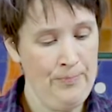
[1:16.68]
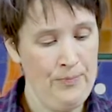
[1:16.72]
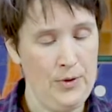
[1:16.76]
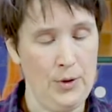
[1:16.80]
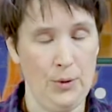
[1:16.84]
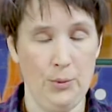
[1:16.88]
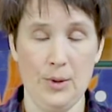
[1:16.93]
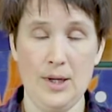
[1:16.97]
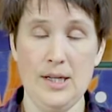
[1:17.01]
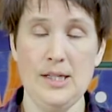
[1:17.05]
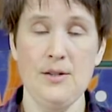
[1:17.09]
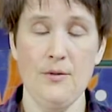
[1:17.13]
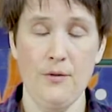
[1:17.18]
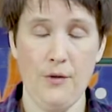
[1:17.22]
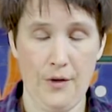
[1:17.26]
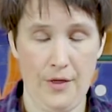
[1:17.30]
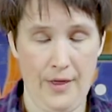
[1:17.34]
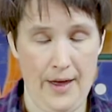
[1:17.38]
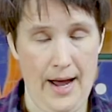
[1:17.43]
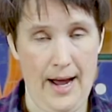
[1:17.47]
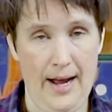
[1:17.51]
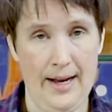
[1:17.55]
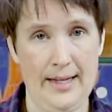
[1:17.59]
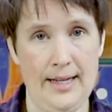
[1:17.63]
The reason for
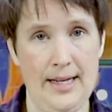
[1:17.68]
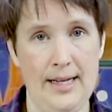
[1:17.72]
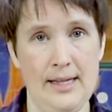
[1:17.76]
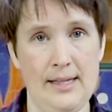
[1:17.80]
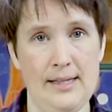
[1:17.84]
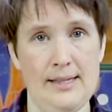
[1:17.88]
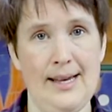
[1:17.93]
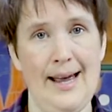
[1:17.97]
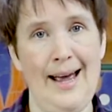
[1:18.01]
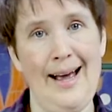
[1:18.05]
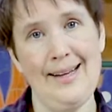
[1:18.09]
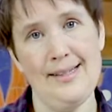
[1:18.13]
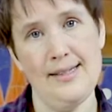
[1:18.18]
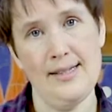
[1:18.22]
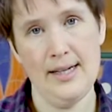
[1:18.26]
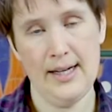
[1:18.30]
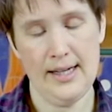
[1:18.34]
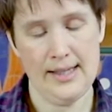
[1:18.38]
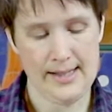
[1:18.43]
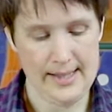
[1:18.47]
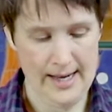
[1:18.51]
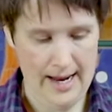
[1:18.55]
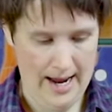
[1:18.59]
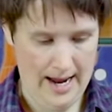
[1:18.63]
that is as
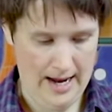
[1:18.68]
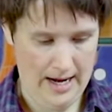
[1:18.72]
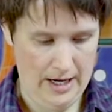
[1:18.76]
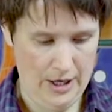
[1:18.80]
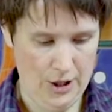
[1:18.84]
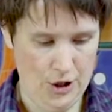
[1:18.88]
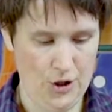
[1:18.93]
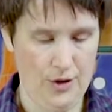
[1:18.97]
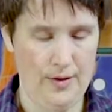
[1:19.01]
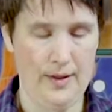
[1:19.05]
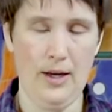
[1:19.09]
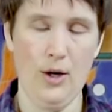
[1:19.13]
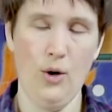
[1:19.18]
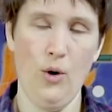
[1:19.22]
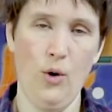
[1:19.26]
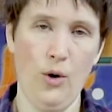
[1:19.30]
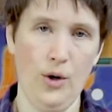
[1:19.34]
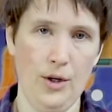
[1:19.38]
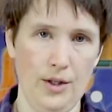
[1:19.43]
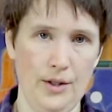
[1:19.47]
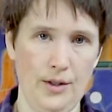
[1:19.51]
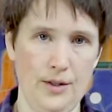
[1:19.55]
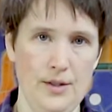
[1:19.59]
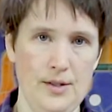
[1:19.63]
nuts age, the
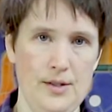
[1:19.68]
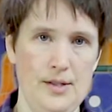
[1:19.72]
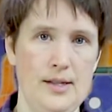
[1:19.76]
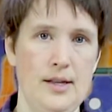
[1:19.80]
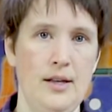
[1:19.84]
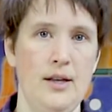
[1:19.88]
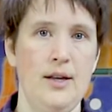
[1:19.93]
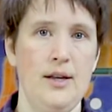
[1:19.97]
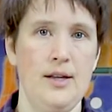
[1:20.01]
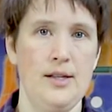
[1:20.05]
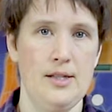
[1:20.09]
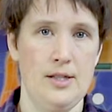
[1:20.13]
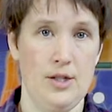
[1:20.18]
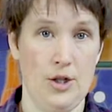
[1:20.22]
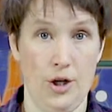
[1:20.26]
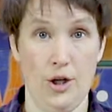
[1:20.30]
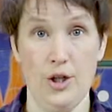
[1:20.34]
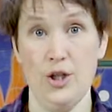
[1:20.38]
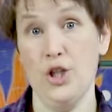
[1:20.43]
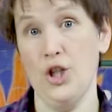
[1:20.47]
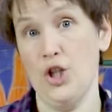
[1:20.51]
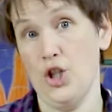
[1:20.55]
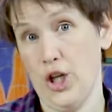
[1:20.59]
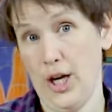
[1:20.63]
oils
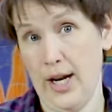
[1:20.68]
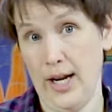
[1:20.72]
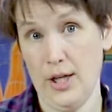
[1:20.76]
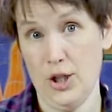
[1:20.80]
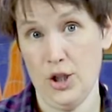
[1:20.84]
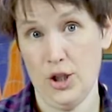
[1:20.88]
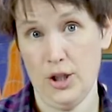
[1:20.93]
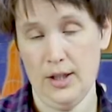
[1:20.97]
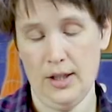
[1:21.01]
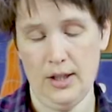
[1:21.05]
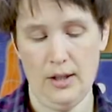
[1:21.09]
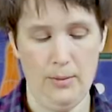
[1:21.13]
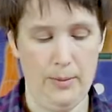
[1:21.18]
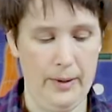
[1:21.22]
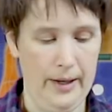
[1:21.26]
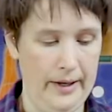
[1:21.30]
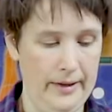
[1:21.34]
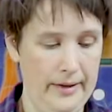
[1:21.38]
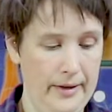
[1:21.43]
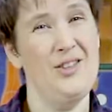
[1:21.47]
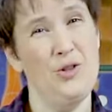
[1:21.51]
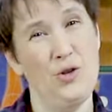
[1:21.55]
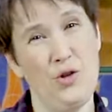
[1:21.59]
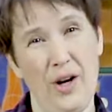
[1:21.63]
start to change a little
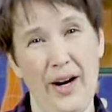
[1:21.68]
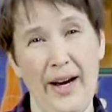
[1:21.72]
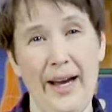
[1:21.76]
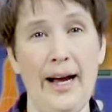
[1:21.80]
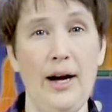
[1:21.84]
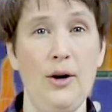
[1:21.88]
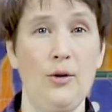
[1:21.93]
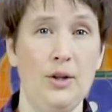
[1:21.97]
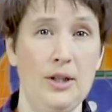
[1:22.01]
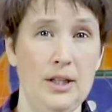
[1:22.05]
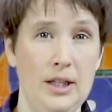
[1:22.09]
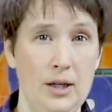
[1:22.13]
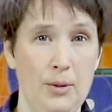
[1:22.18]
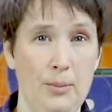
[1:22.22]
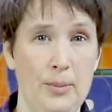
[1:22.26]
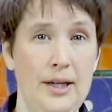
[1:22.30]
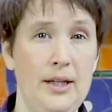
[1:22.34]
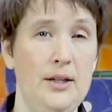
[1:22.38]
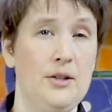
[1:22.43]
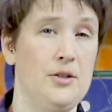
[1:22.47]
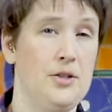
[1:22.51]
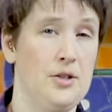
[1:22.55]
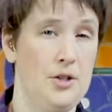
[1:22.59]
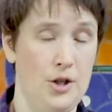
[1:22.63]
bit. They'll dry out a little
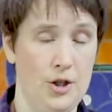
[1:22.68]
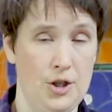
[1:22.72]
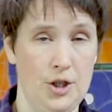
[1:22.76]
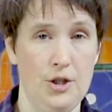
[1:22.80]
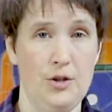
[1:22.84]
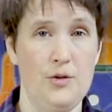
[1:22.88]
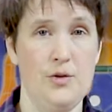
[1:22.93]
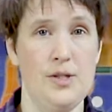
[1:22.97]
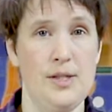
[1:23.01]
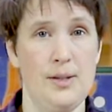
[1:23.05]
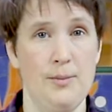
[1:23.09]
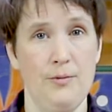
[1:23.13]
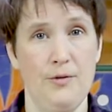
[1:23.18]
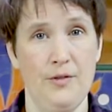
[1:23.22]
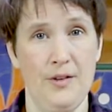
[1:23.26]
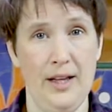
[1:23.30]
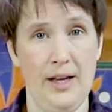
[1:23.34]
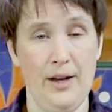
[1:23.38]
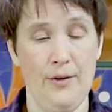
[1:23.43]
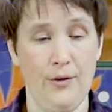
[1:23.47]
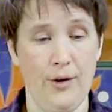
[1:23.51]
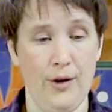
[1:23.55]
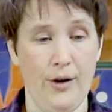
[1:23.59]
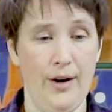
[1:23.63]
bit, you'll start to lose some
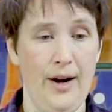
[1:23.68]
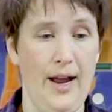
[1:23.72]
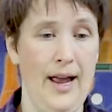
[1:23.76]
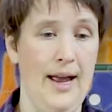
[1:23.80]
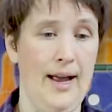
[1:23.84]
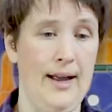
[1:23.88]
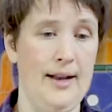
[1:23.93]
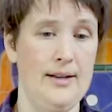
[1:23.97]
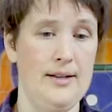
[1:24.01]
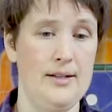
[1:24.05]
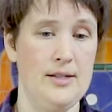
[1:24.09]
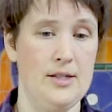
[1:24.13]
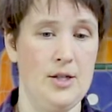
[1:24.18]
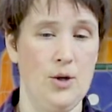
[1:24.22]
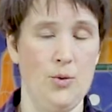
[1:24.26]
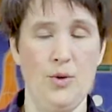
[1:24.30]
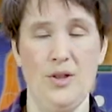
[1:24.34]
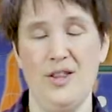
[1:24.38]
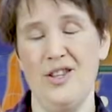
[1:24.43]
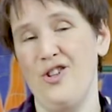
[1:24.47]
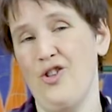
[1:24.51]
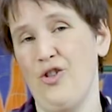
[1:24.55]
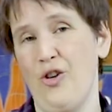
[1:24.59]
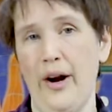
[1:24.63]
flavor, and so
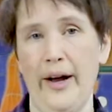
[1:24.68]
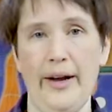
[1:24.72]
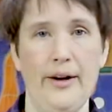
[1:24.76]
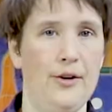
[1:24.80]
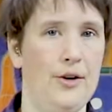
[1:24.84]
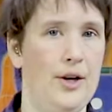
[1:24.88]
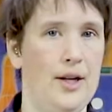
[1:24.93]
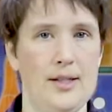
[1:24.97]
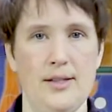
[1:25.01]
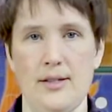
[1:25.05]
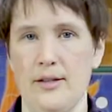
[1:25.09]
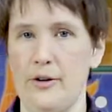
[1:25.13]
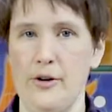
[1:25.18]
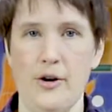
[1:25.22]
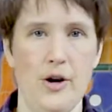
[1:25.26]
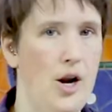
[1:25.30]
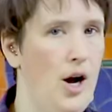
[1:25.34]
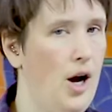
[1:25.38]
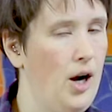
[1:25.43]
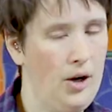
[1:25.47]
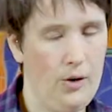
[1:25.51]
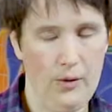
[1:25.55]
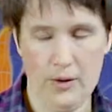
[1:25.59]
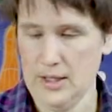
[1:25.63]
with the drier nuts, they're
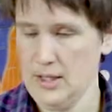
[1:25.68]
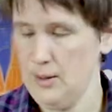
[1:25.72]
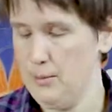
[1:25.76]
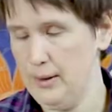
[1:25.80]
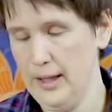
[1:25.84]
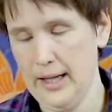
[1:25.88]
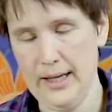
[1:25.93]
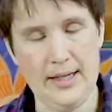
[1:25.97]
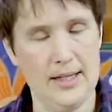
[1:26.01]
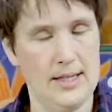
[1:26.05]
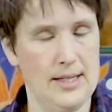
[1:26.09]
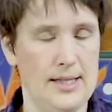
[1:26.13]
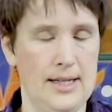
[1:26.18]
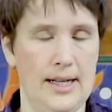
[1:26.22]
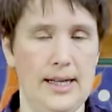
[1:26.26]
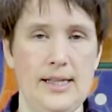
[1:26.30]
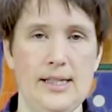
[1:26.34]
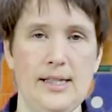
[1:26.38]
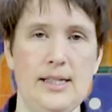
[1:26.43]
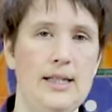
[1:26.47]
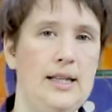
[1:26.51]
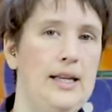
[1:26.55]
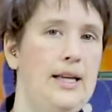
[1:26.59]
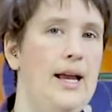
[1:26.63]
not going to blend as
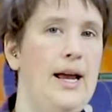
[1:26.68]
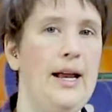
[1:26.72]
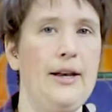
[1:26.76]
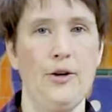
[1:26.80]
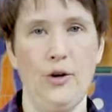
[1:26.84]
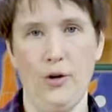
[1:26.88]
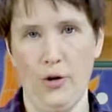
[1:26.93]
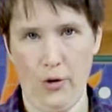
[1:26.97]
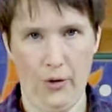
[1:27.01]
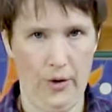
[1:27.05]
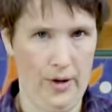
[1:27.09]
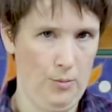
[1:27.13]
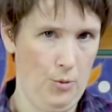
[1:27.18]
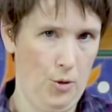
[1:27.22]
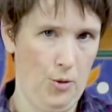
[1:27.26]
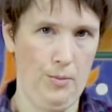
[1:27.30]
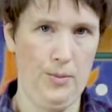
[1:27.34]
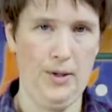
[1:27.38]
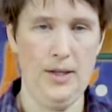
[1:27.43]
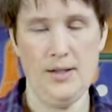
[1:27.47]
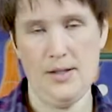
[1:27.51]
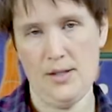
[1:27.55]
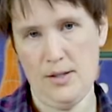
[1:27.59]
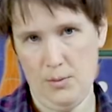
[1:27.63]
nicely, and your cream
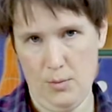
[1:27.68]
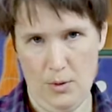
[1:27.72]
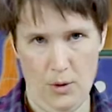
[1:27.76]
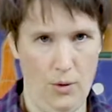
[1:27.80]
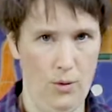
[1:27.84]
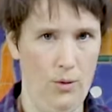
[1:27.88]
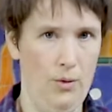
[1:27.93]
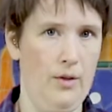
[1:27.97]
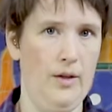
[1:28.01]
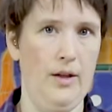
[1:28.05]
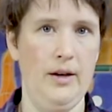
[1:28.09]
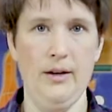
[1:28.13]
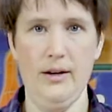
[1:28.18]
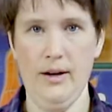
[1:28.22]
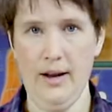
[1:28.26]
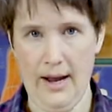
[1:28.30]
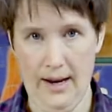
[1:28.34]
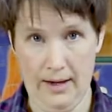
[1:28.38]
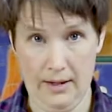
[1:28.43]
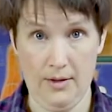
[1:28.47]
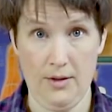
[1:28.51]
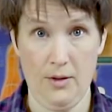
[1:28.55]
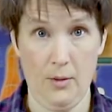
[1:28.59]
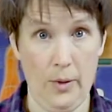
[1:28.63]
won't be as smooth
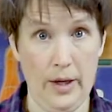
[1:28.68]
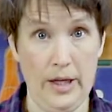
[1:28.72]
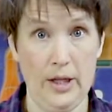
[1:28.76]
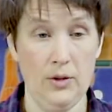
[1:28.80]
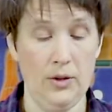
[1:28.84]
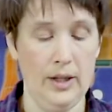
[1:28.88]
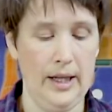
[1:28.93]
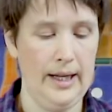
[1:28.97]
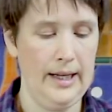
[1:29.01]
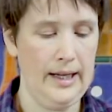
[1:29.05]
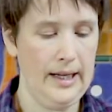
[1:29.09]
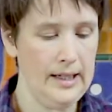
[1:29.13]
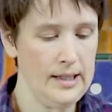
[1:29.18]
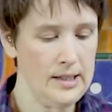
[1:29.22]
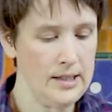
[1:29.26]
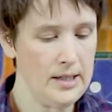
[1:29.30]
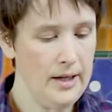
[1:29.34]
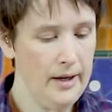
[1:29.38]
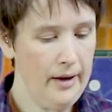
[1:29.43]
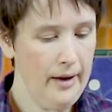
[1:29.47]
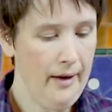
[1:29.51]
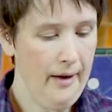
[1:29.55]
and the way you like it.